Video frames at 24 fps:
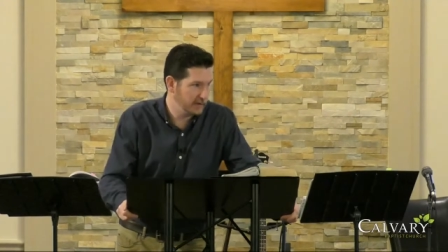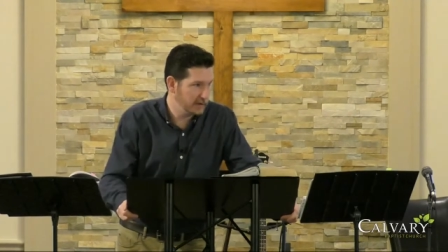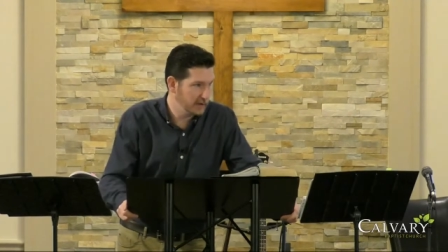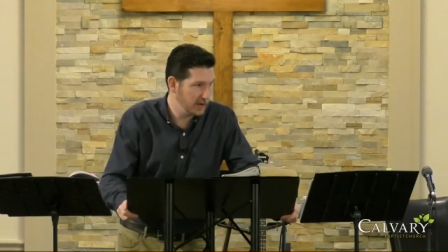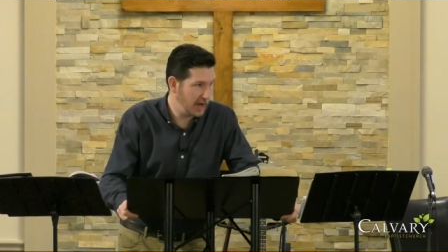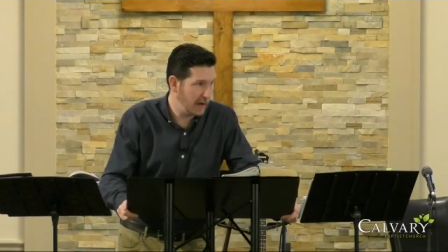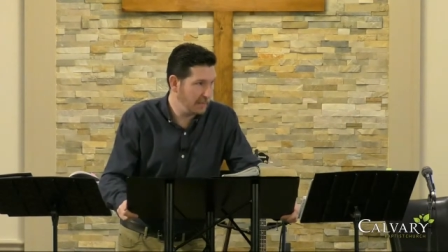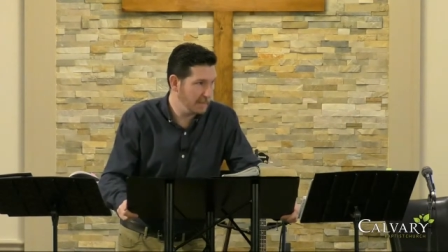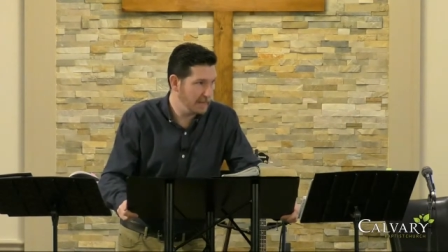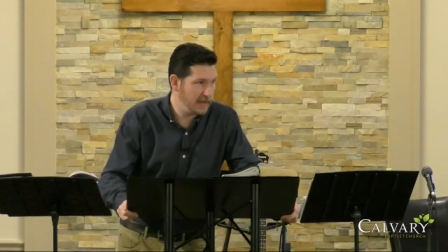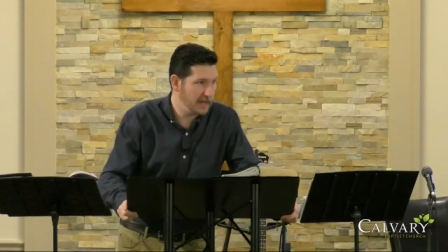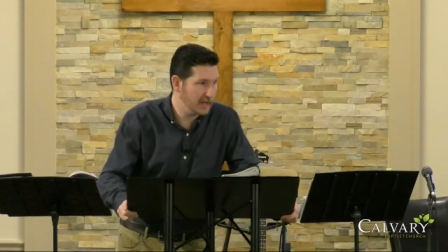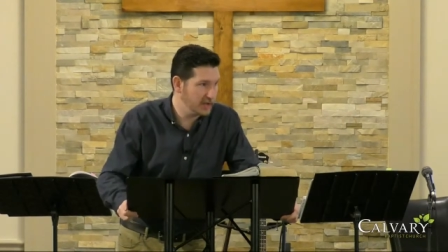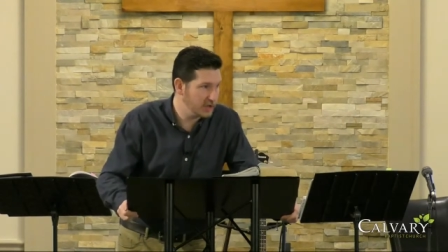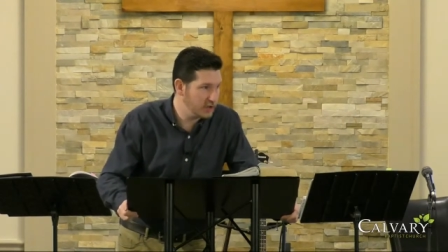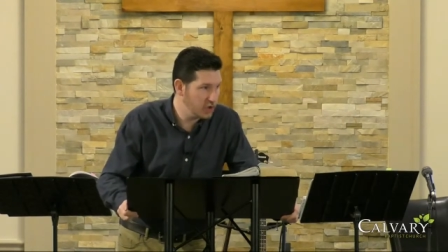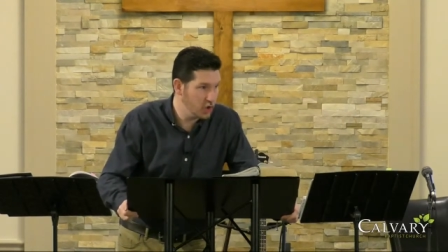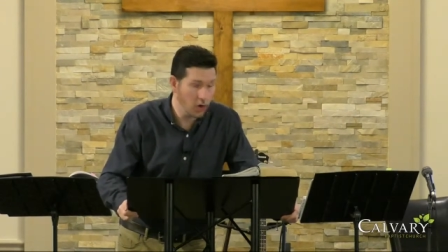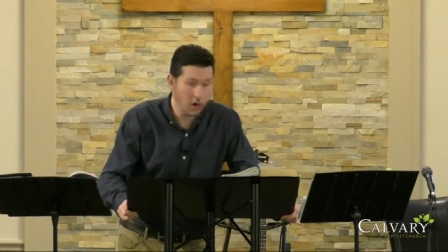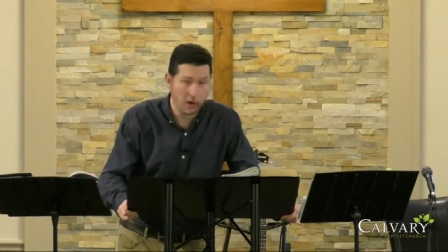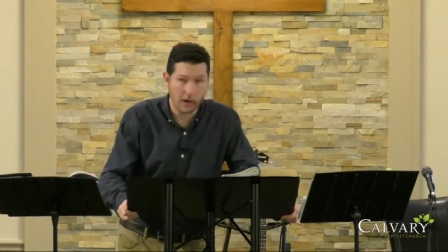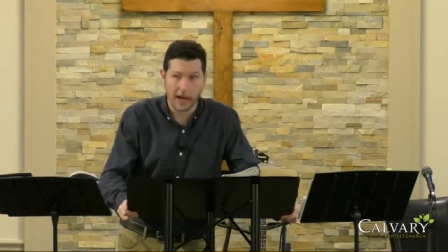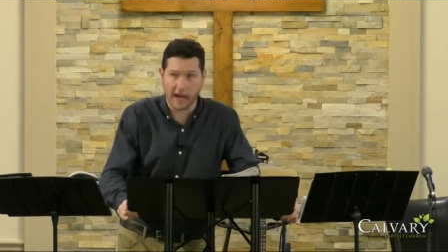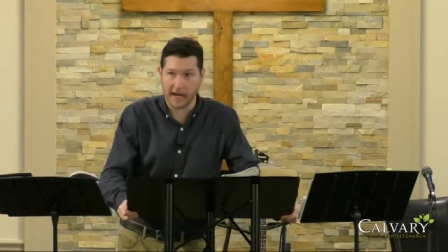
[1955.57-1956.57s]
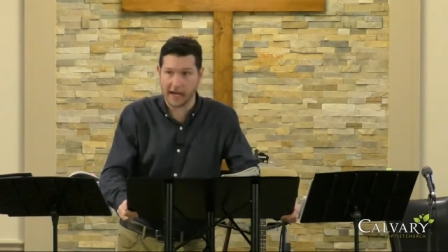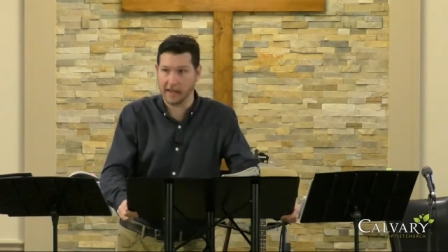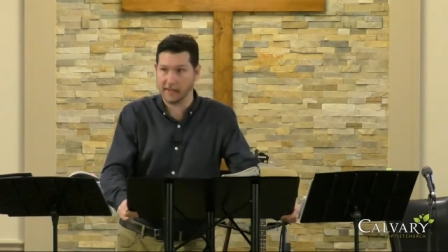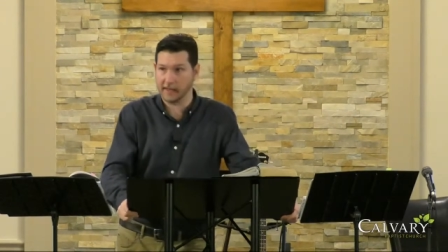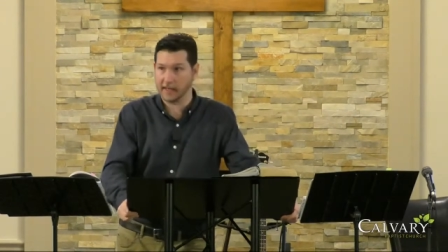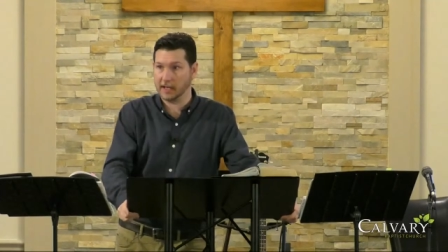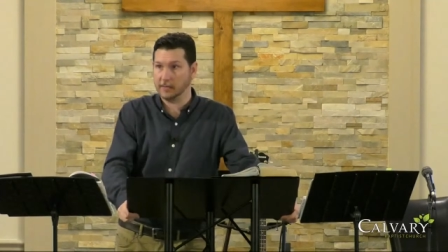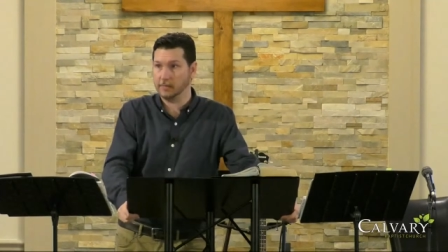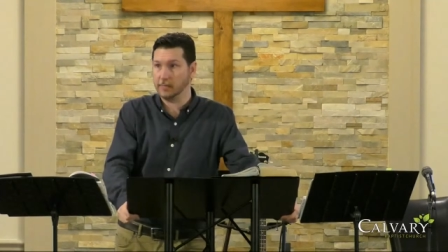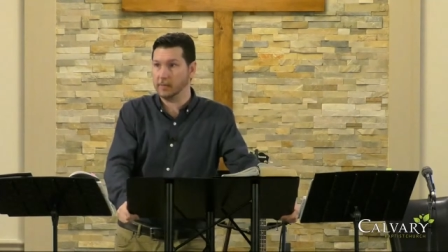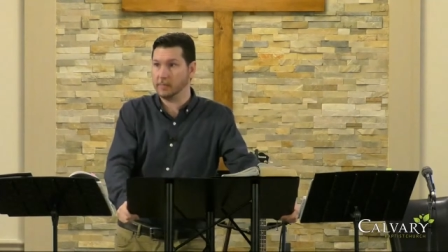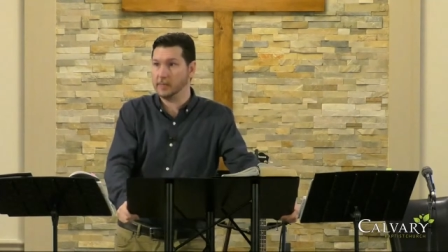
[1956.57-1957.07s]
Not because you're
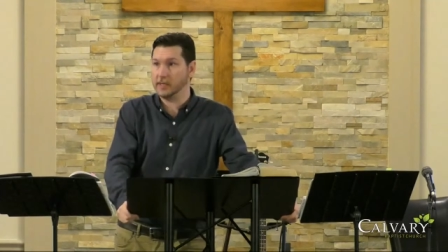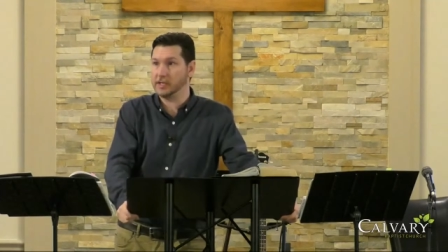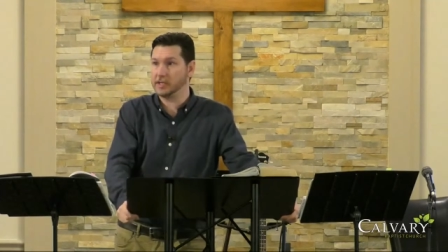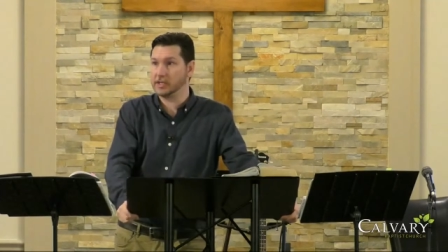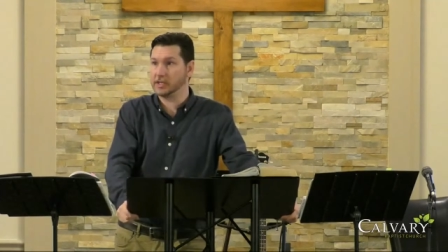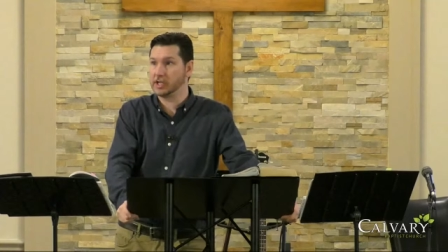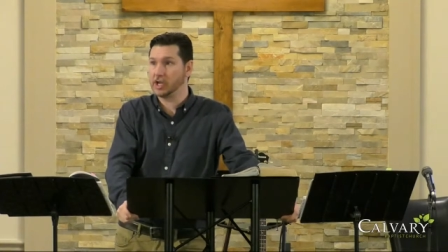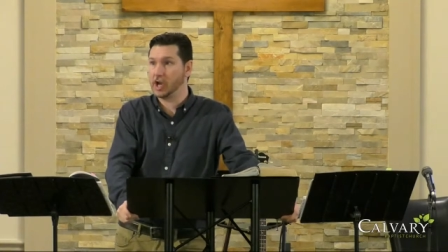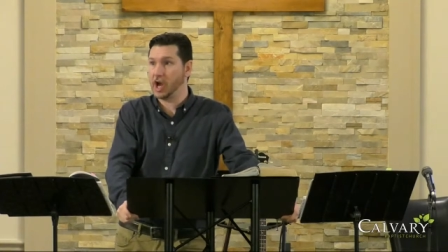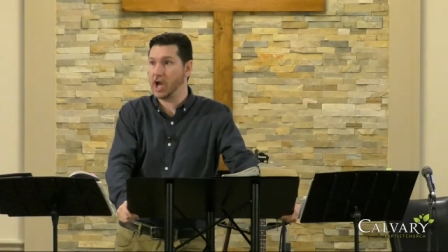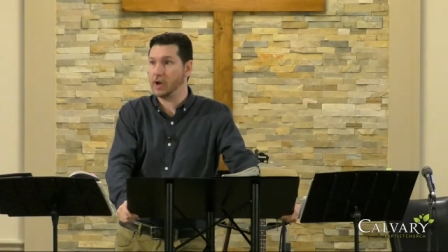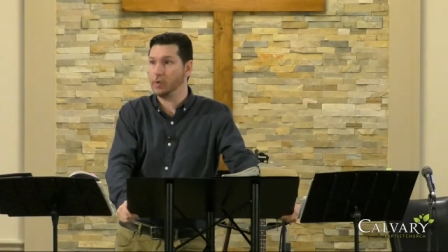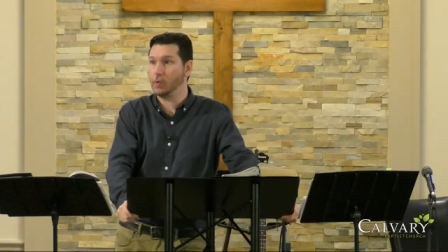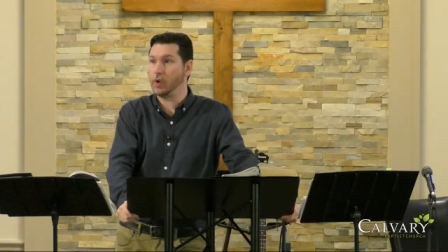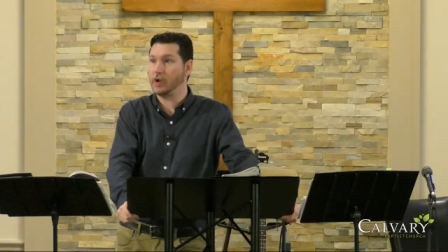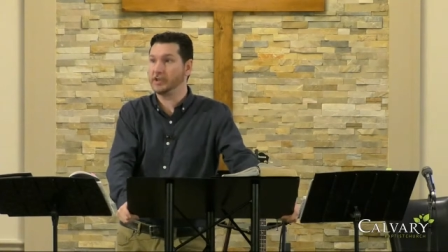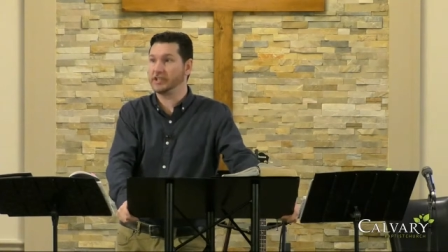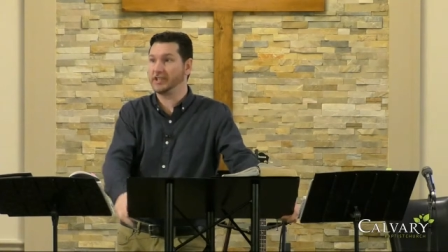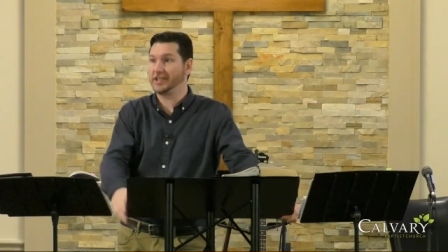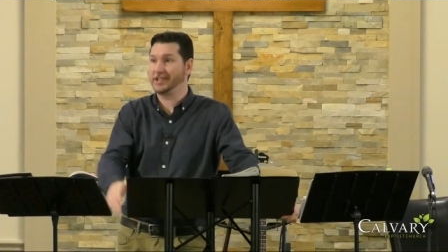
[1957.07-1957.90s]
anything, but because God wants